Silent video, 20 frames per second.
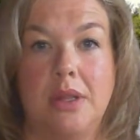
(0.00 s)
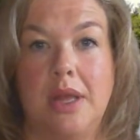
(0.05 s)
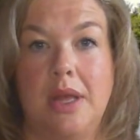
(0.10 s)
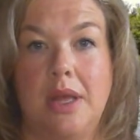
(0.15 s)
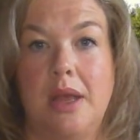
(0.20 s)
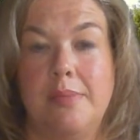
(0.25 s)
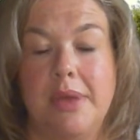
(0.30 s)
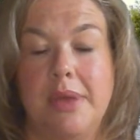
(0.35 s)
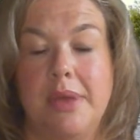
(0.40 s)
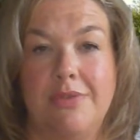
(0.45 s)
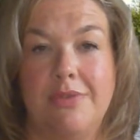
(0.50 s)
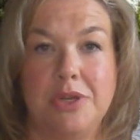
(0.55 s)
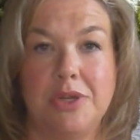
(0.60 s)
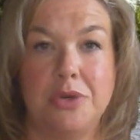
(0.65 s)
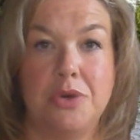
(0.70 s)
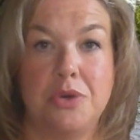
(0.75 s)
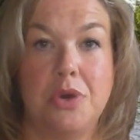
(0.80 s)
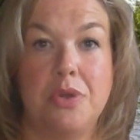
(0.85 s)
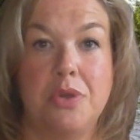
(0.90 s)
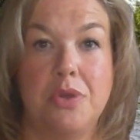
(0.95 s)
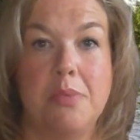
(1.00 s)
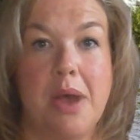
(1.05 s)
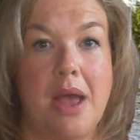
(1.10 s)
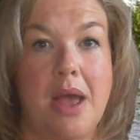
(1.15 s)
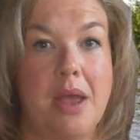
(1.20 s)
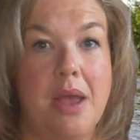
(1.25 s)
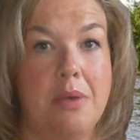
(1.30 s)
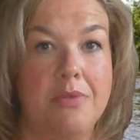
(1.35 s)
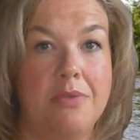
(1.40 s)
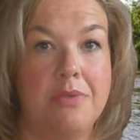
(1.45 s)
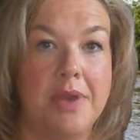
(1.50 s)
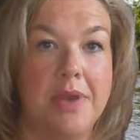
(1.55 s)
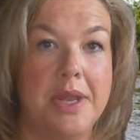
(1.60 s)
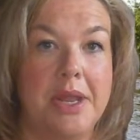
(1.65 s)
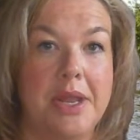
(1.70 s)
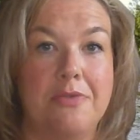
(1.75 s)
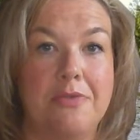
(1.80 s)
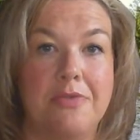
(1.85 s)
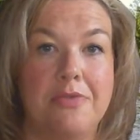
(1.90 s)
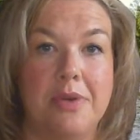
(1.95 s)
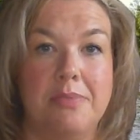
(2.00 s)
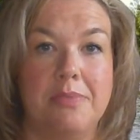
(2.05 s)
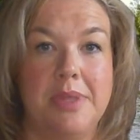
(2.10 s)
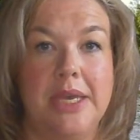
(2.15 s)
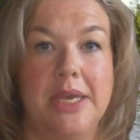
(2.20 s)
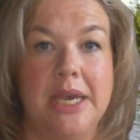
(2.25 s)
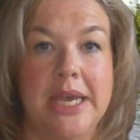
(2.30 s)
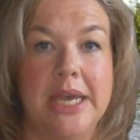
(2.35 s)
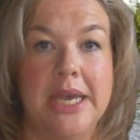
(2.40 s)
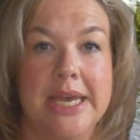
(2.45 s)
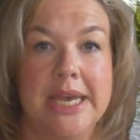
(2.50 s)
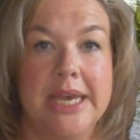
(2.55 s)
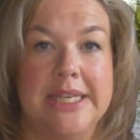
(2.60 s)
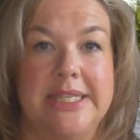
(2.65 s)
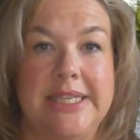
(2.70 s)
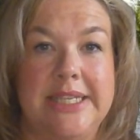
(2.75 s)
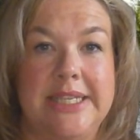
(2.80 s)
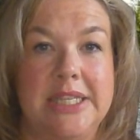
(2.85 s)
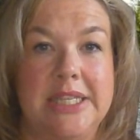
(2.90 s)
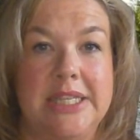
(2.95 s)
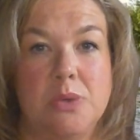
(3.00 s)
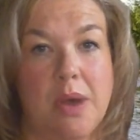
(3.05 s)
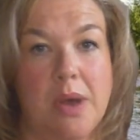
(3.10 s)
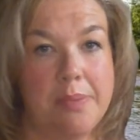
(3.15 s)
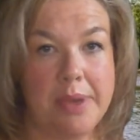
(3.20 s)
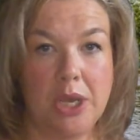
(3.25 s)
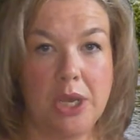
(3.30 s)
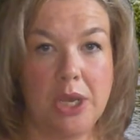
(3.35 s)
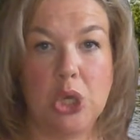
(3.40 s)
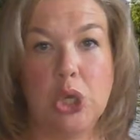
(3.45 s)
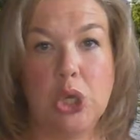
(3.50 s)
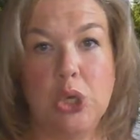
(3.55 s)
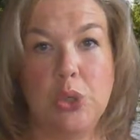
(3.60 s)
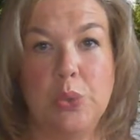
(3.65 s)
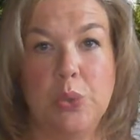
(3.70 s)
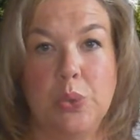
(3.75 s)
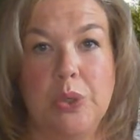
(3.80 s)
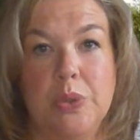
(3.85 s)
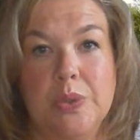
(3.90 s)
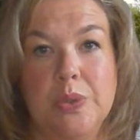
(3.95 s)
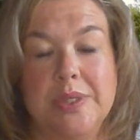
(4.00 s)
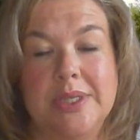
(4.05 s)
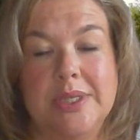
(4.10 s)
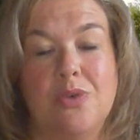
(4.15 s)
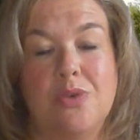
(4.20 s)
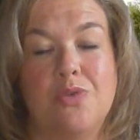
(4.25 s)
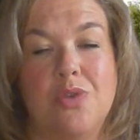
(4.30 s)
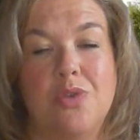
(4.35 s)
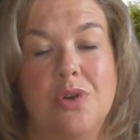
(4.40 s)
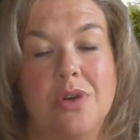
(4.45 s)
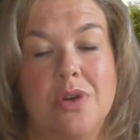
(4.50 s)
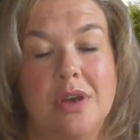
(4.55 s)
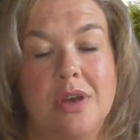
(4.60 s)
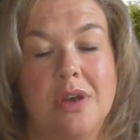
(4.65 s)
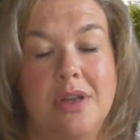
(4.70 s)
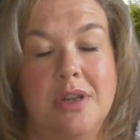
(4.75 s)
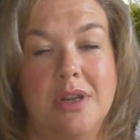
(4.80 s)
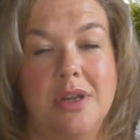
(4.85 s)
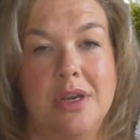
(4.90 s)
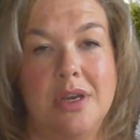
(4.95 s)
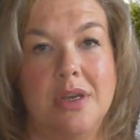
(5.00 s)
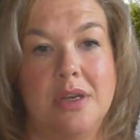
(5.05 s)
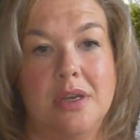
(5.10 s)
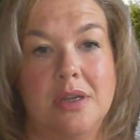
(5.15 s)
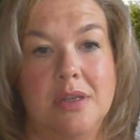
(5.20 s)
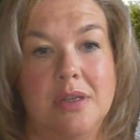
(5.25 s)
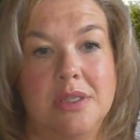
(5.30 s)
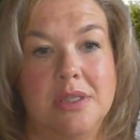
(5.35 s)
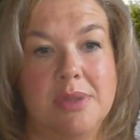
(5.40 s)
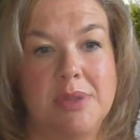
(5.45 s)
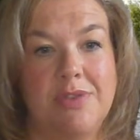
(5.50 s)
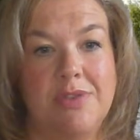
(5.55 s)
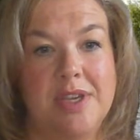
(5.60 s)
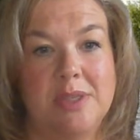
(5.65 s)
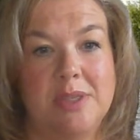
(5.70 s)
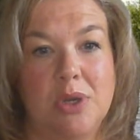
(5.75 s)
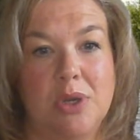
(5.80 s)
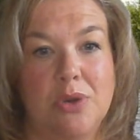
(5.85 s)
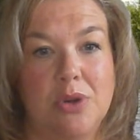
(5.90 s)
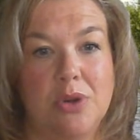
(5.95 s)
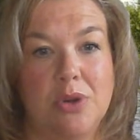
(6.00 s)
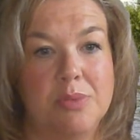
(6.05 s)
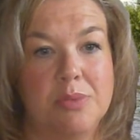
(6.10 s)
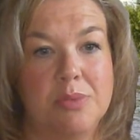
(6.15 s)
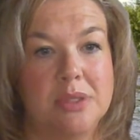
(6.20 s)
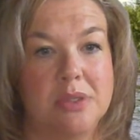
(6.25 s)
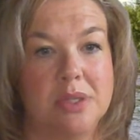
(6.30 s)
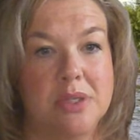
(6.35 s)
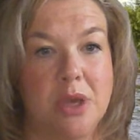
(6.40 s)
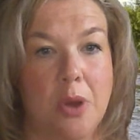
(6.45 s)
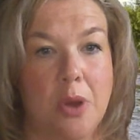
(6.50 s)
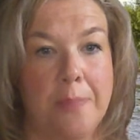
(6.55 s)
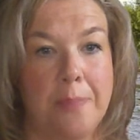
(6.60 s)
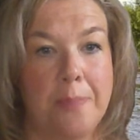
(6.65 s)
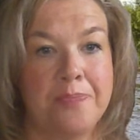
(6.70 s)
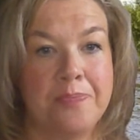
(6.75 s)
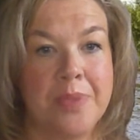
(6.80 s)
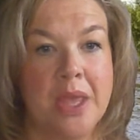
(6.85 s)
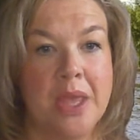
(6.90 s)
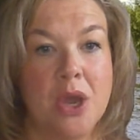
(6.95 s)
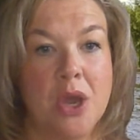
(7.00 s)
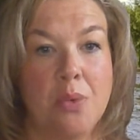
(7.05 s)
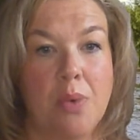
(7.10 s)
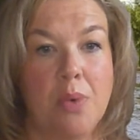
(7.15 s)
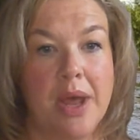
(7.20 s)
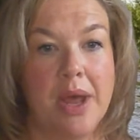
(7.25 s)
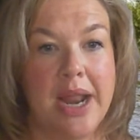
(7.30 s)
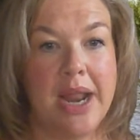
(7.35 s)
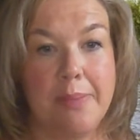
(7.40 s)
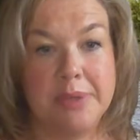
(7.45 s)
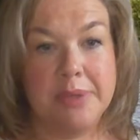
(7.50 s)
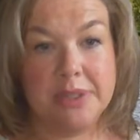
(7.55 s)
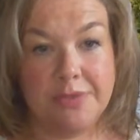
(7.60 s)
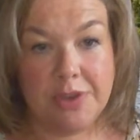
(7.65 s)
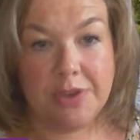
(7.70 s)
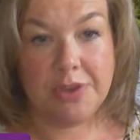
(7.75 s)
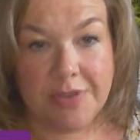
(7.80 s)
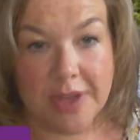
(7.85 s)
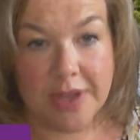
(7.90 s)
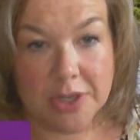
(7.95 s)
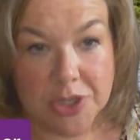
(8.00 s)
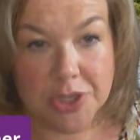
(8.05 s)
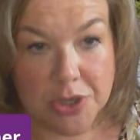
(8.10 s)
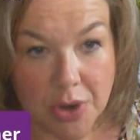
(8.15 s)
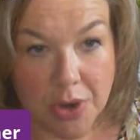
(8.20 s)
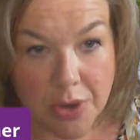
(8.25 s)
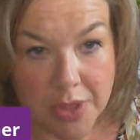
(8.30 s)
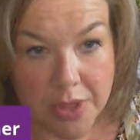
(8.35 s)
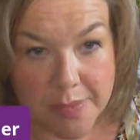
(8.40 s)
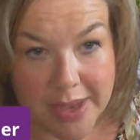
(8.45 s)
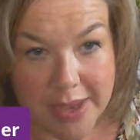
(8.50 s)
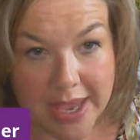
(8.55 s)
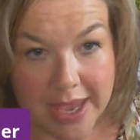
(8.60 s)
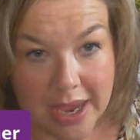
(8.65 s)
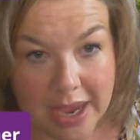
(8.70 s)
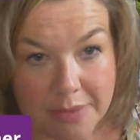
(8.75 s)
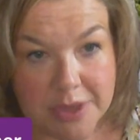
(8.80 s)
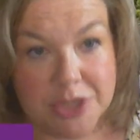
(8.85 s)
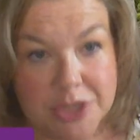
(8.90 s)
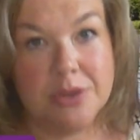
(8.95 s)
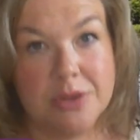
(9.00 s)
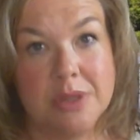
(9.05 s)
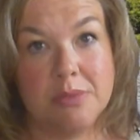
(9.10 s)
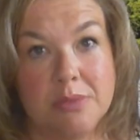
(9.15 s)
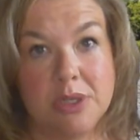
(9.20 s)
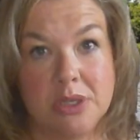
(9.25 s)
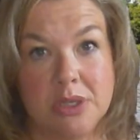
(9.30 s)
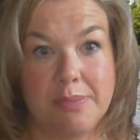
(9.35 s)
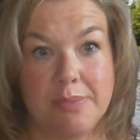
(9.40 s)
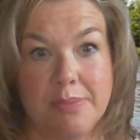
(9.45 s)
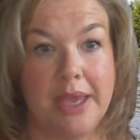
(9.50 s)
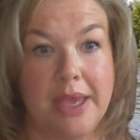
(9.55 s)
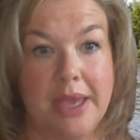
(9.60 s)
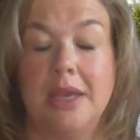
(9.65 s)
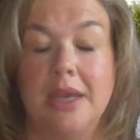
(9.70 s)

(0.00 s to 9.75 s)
And if I don't know them, I will find out from the seed swapping gurus over on some of the Facebook groups. So what happens if you fail to grow them and can't return them to the bank?